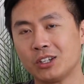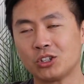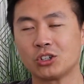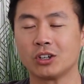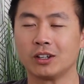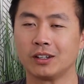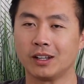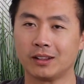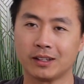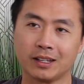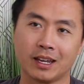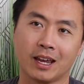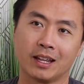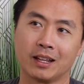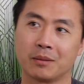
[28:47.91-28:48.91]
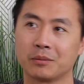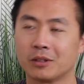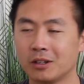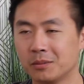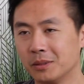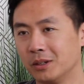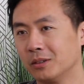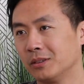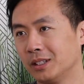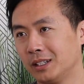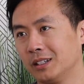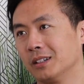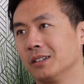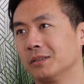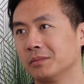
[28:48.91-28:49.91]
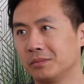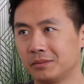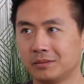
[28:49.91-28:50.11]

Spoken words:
And again, I'm talking about like a